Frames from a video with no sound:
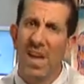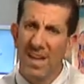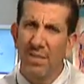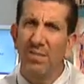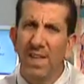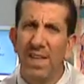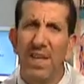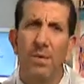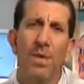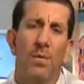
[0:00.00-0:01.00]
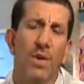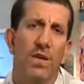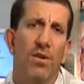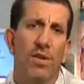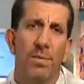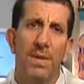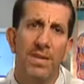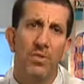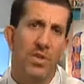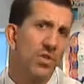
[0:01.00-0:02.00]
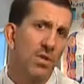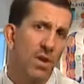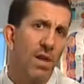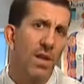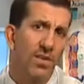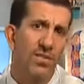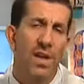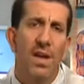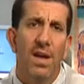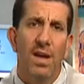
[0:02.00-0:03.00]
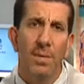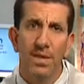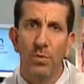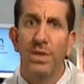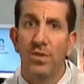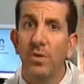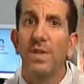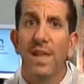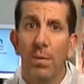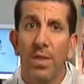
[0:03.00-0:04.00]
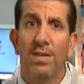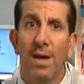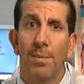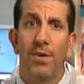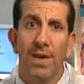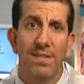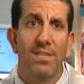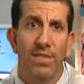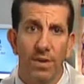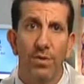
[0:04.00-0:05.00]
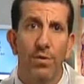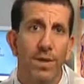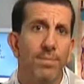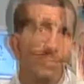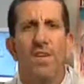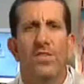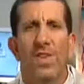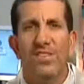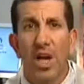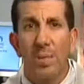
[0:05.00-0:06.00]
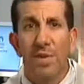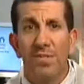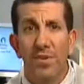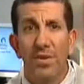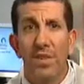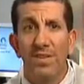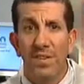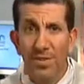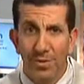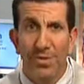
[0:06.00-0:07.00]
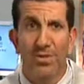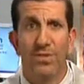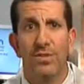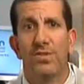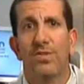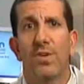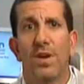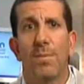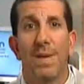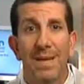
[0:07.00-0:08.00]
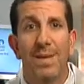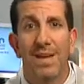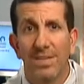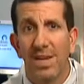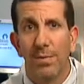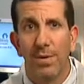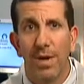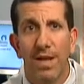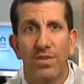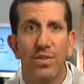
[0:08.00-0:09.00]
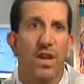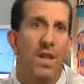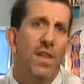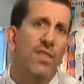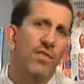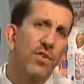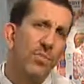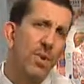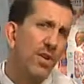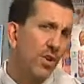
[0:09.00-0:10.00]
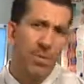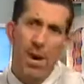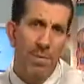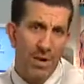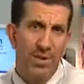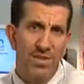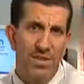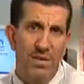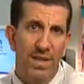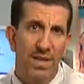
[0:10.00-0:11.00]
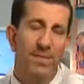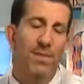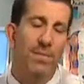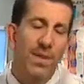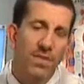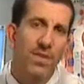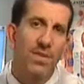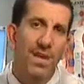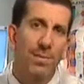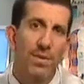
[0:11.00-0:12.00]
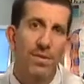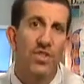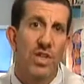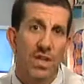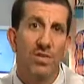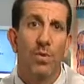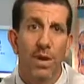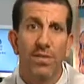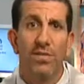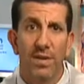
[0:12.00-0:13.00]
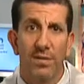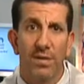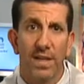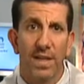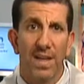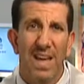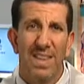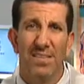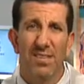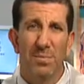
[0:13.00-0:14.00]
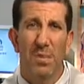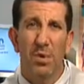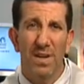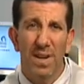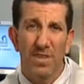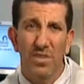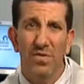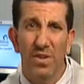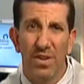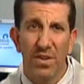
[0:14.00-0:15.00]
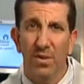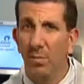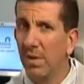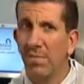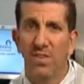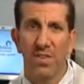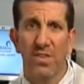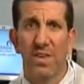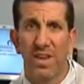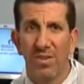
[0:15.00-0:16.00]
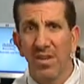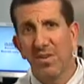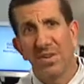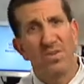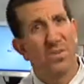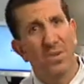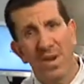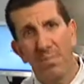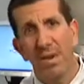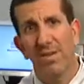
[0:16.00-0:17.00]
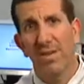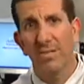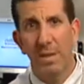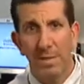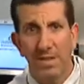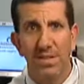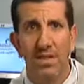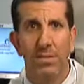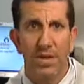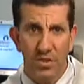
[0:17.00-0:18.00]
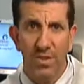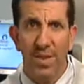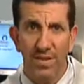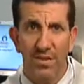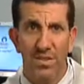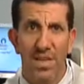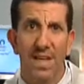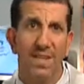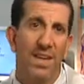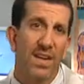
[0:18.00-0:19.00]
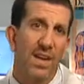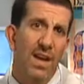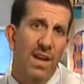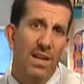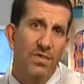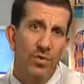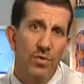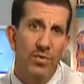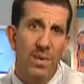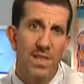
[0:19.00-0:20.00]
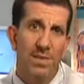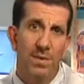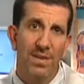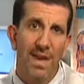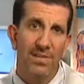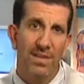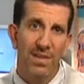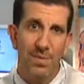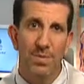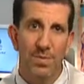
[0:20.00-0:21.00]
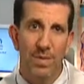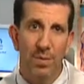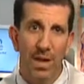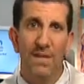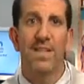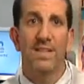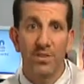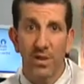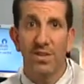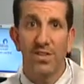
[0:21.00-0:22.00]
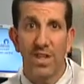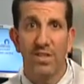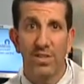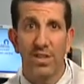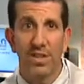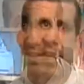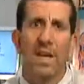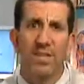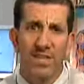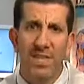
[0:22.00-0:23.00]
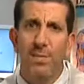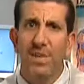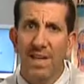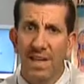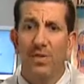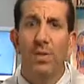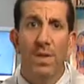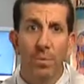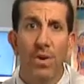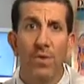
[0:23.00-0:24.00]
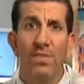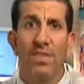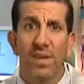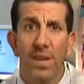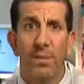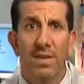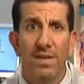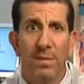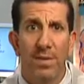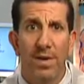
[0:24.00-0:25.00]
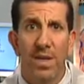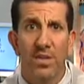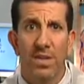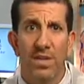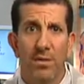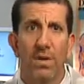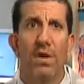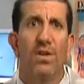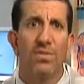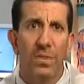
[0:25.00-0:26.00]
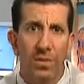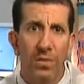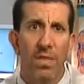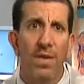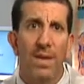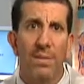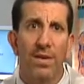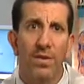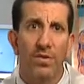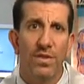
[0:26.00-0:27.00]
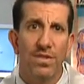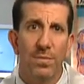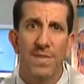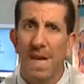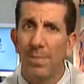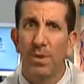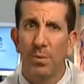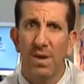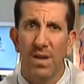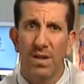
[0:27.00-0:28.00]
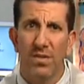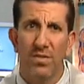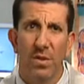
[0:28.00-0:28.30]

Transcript: And if you see that, you really want to call your pediatrician or call us because we can treat that with a topical antifungal cream. So let's talk about a few things that you can do to try to minimize diaper rash. The first part you're probably already doing is to make sure the diaper is changed quite frequently. This is important not just for you, but if there's other caregivers, grandparents, babysitter, make sure they understand that as soon as possible after the diaper's been wet, they need to try to change it. If it seems like he's really prone to developing diaper rash, then you can also think about using some topical products.